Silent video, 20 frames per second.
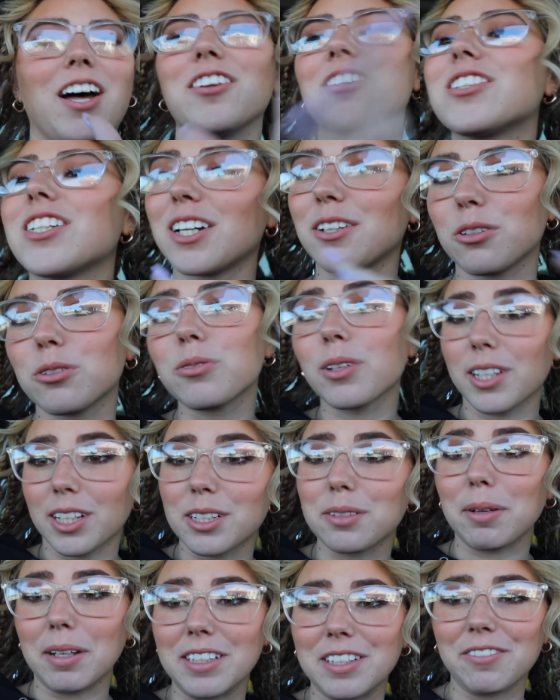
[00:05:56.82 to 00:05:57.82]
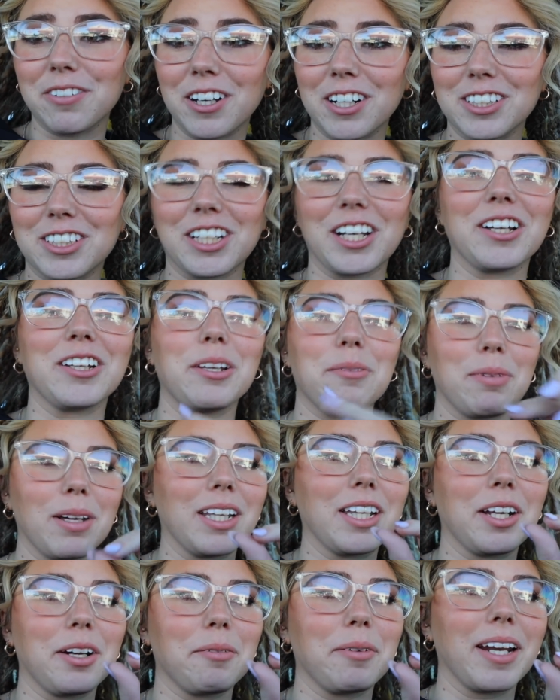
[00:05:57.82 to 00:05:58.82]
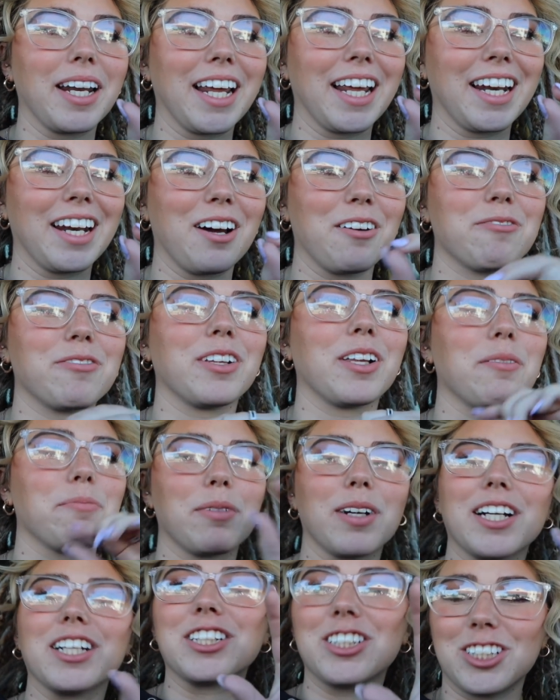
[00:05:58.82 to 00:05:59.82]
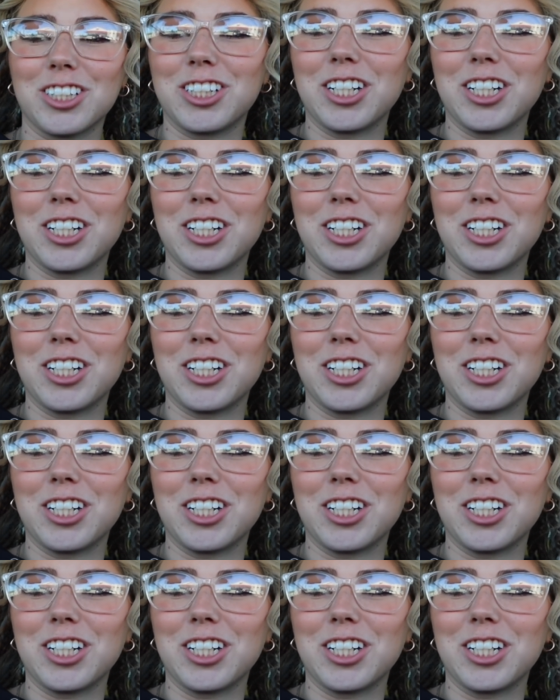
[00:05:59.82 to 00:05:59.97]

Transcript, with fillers: I'll just say it was really expensive here, so I only put a little bit in. I'll fill up when it's